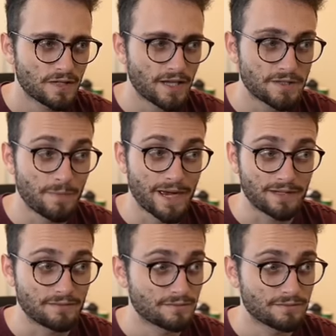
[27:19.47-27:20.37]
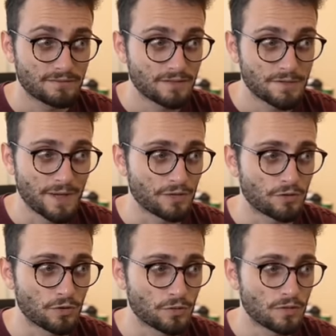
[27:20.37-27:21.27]
That's mate. It's mate in
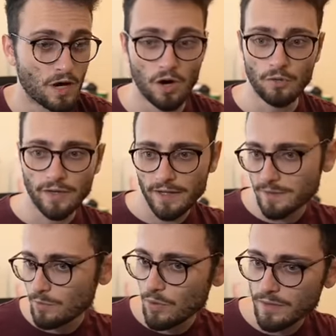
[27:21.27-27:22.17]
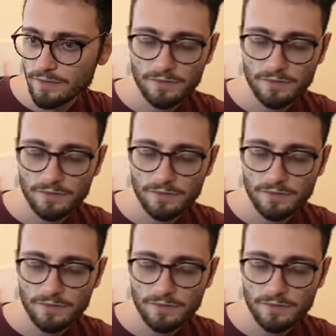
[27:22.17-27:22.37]
two. Oh, not anymore.